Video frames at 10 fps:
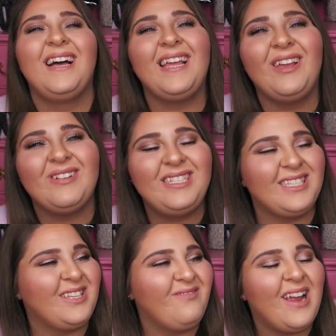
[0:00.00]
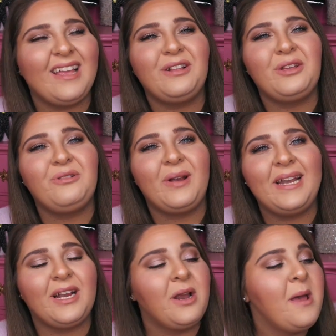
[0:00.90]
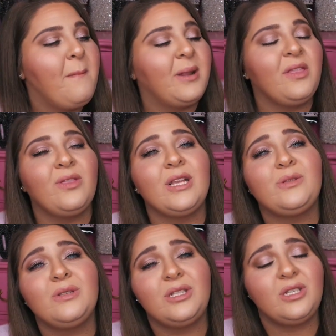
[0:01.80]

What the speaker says: It was just a regular little reindeer, but I thought this was